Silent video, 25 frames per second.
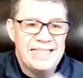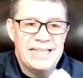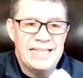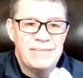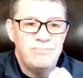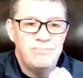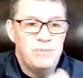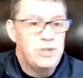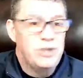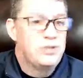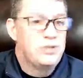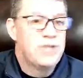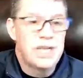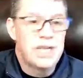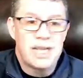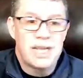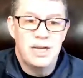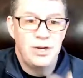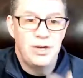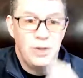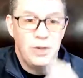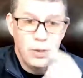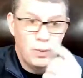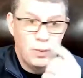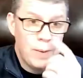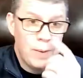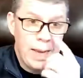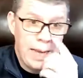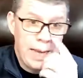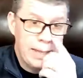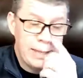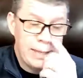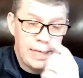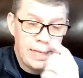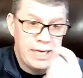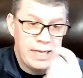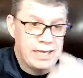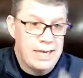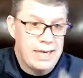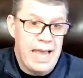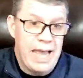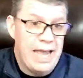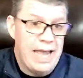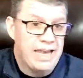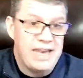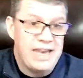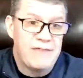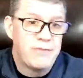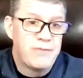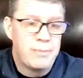music in a new way that
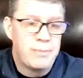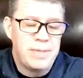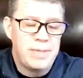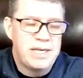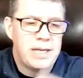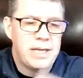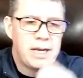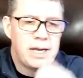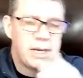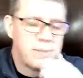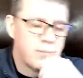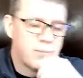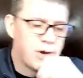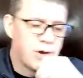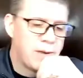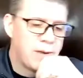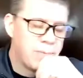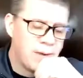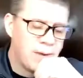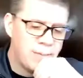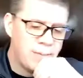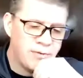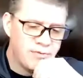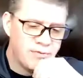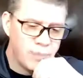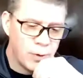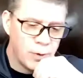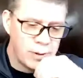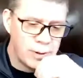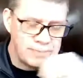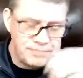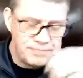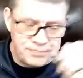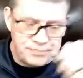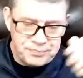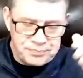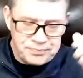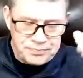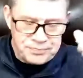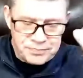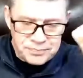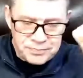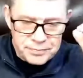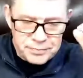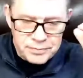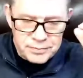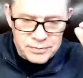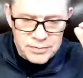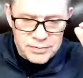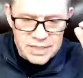had never been done on Broadway before.
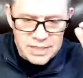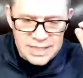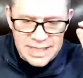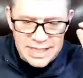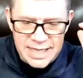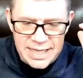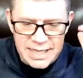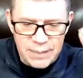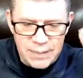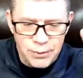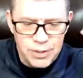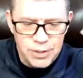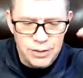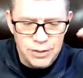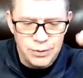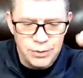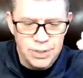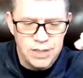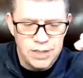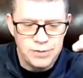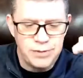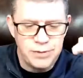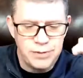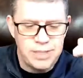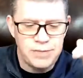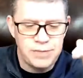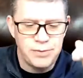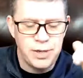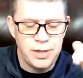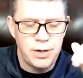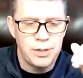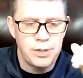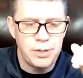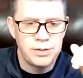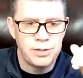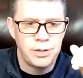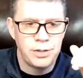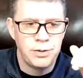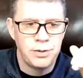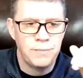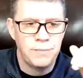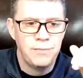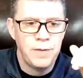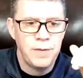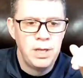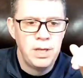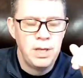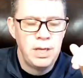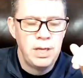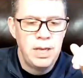And they were doing a dress rehearsal.
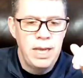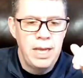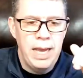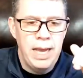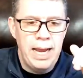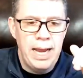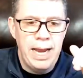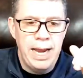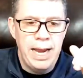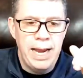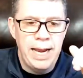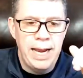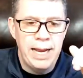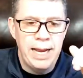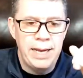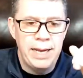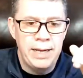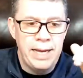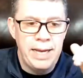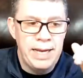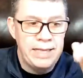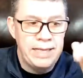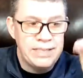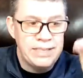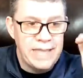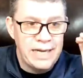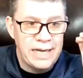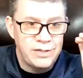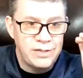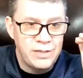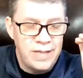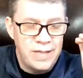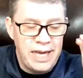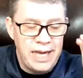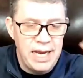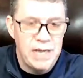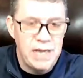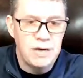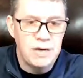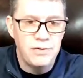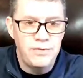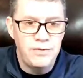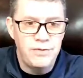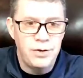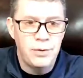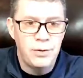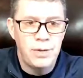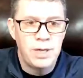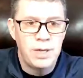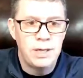And he's actually
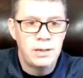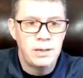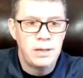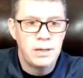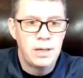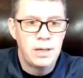interviewing